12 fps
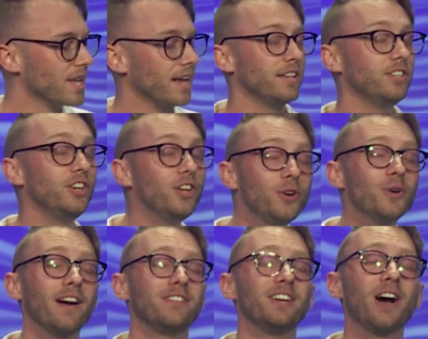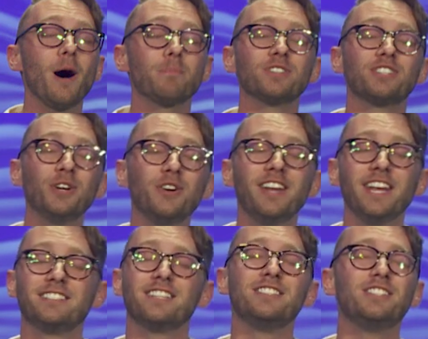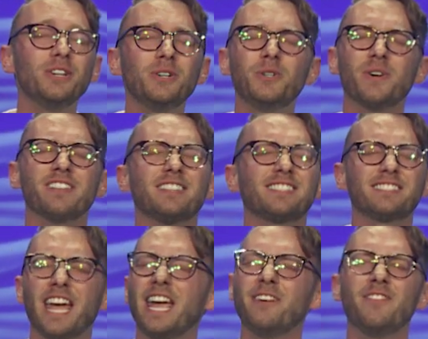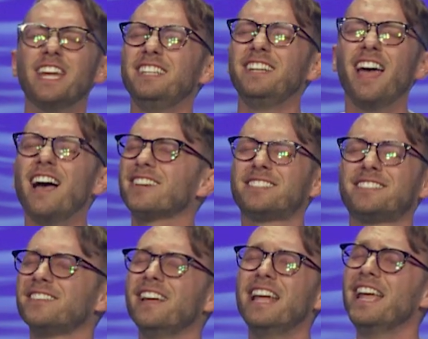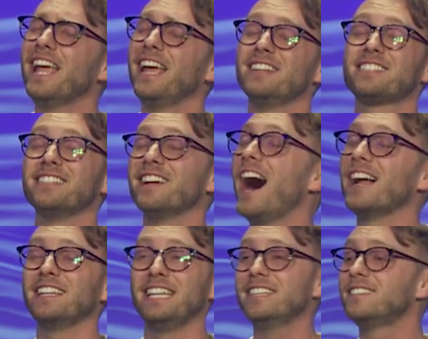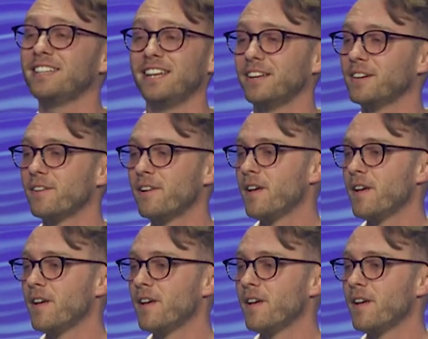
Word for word: and you have the opportunity to do the same. And yes, it is not easy.